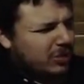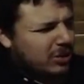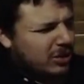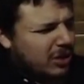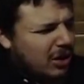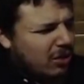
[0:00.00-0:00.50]

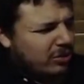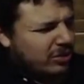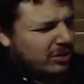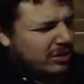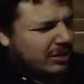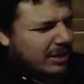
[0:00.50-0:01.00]

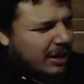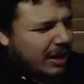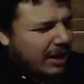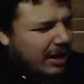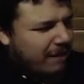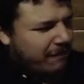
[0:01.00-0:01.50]
shows
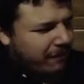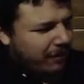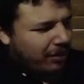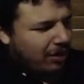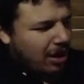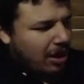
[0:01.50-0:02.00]
a
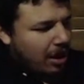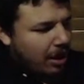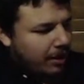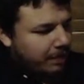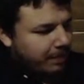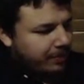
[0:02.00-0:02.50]

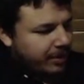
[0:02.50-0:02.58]
flaw